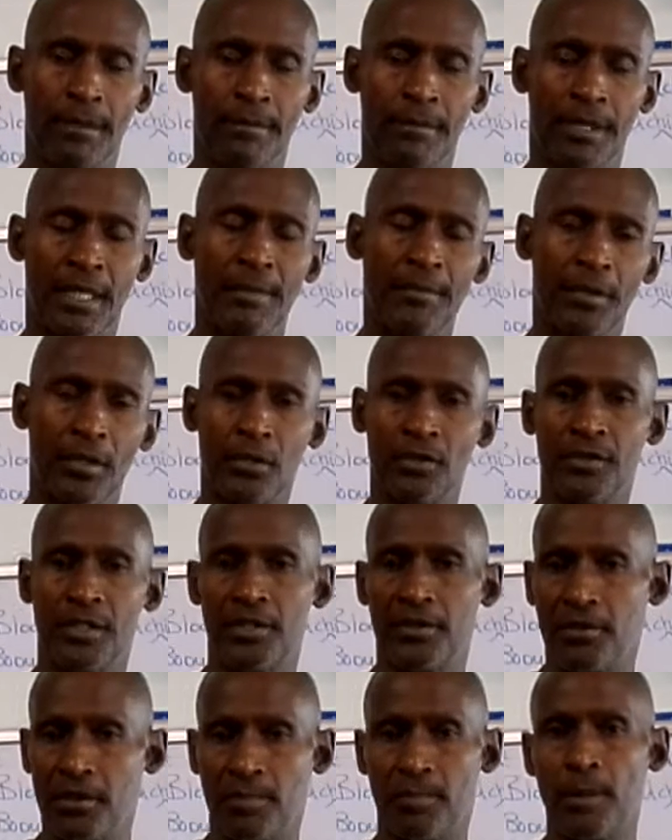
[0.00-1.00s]
chemicals that
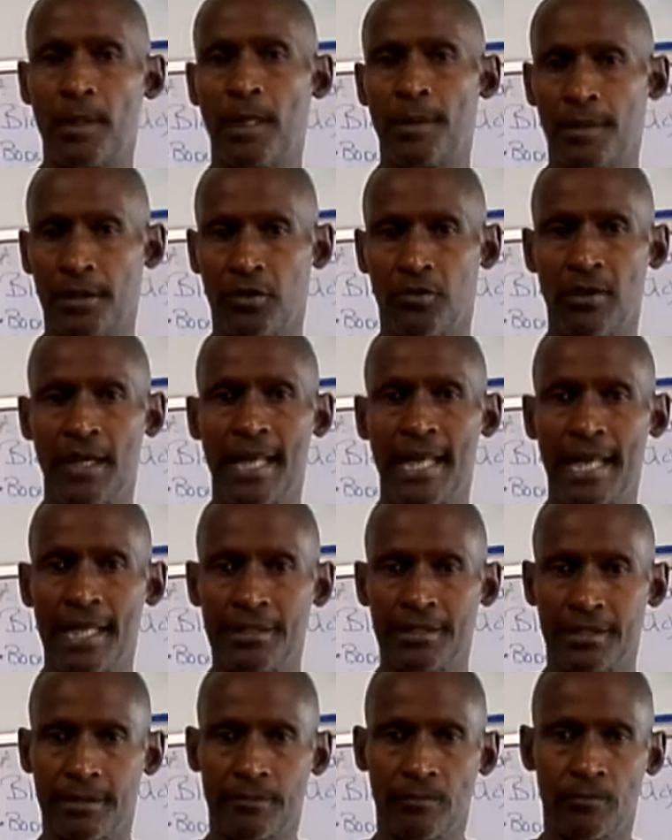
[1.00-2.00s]
you spray on the
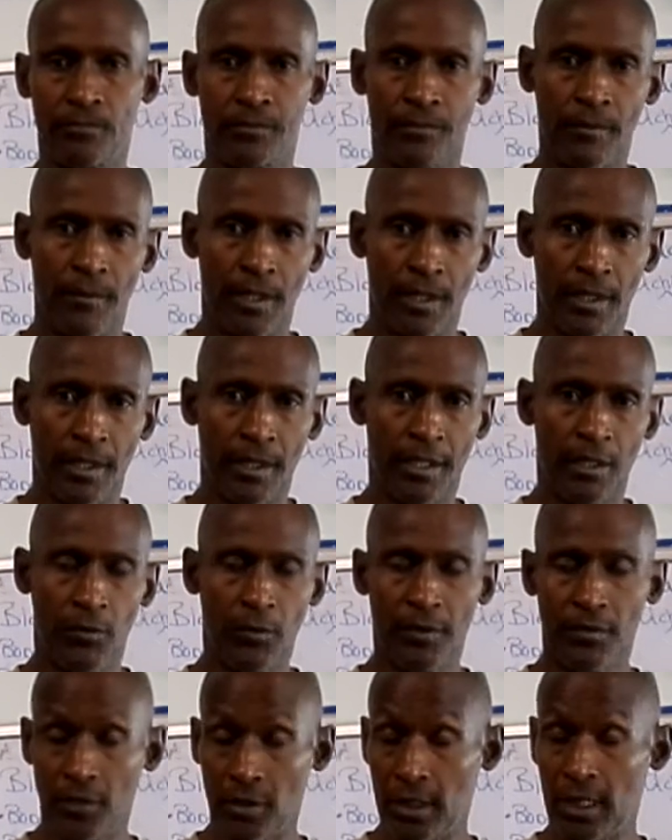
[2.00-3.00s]
grass. And we
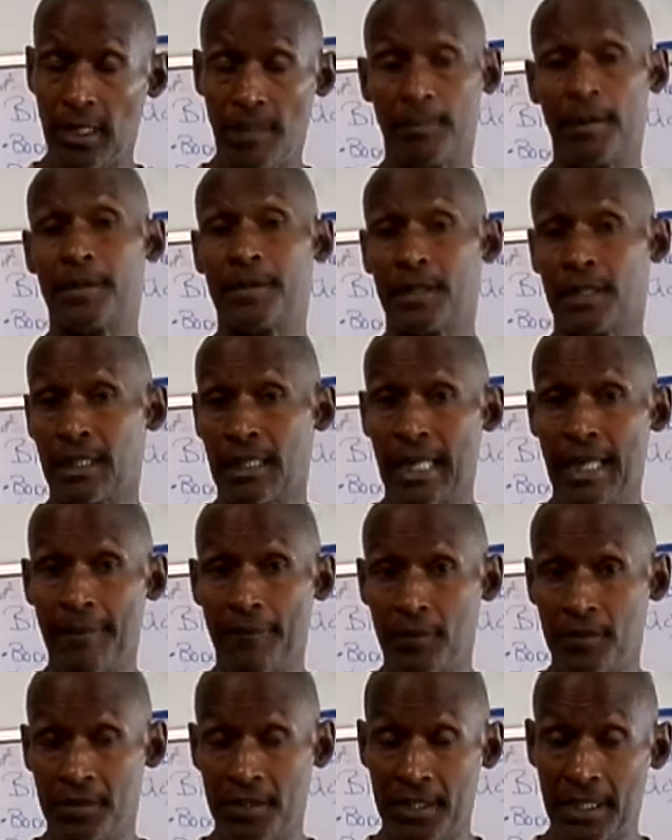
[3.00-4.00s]
heard a lot about the
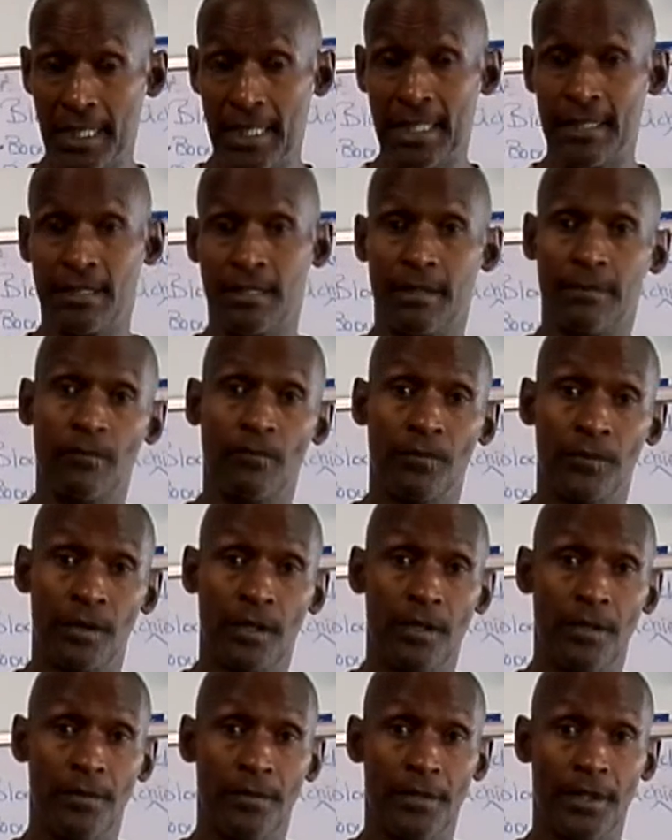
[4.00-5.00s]
glyphosates
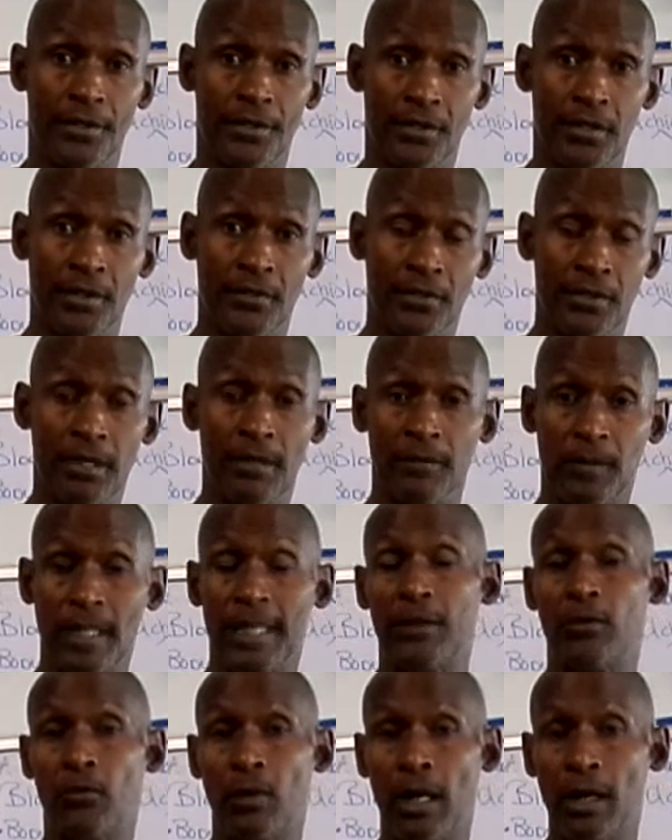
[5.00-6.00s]
that's in stuff
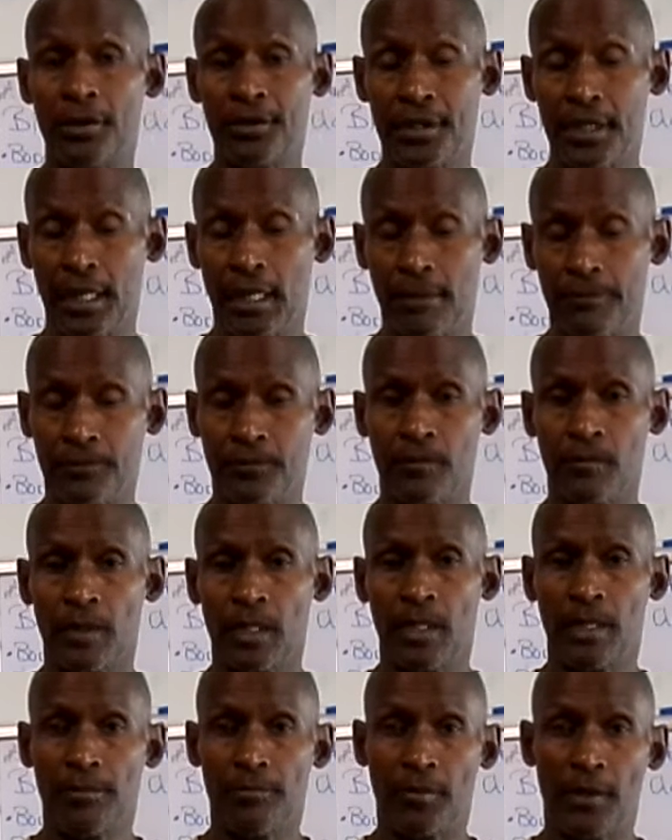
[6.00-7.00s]
like
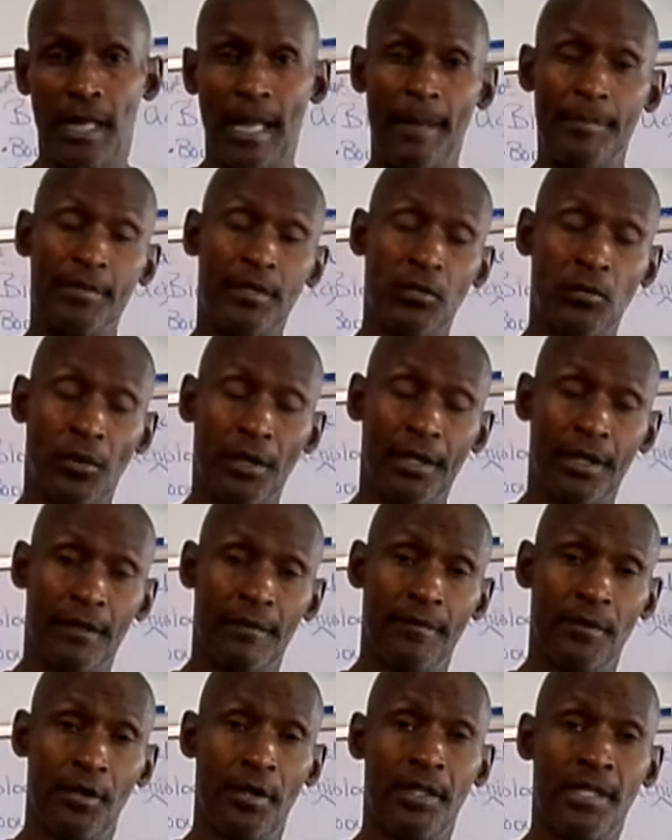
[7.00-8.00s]
Roundup. Perhaps you work in a
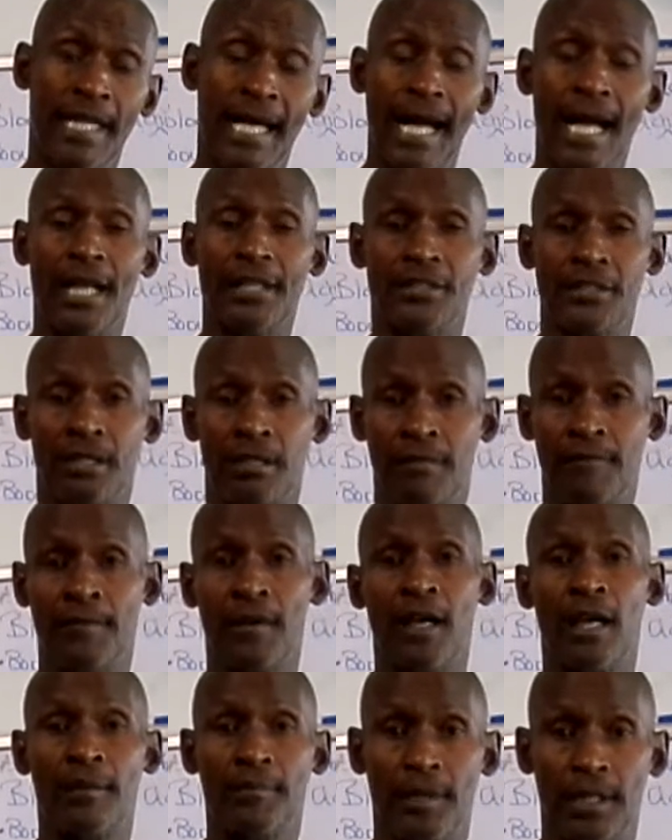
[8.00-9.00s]
very toxic
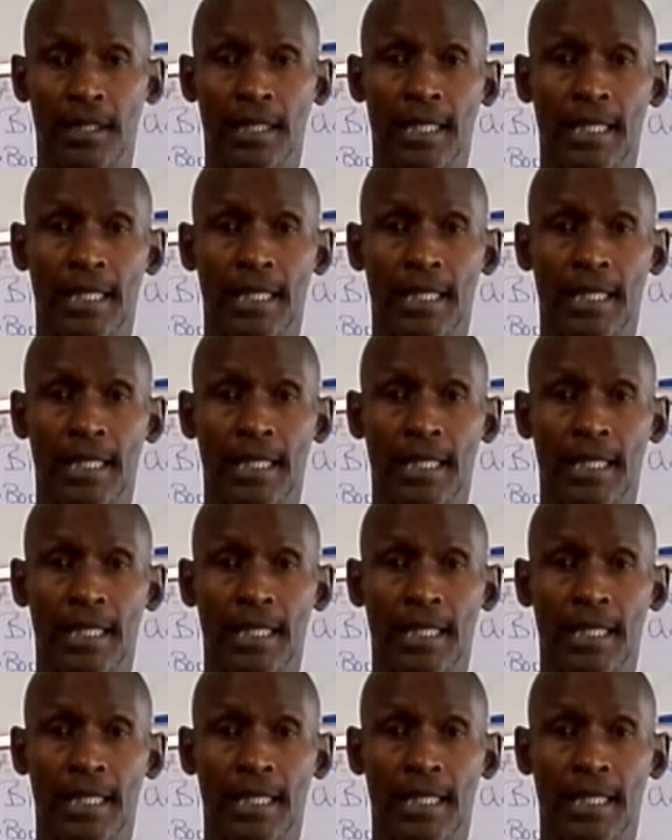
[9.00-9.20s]
environment.